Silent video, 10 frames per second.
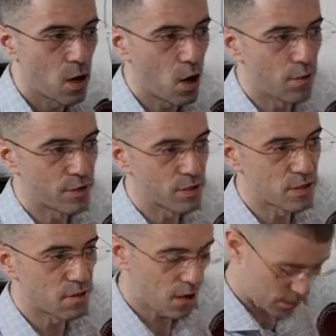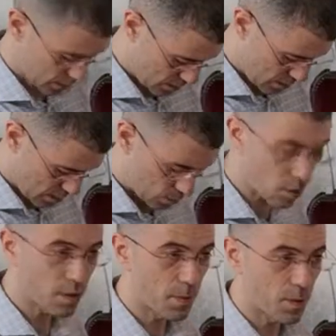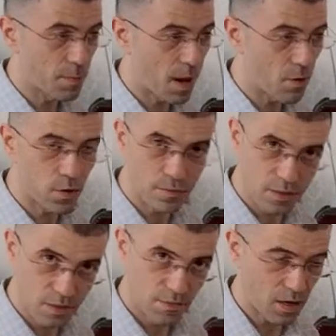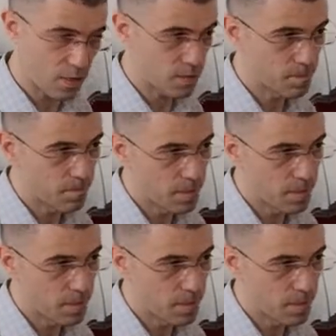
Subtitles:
of this device. Talk about the power of this device.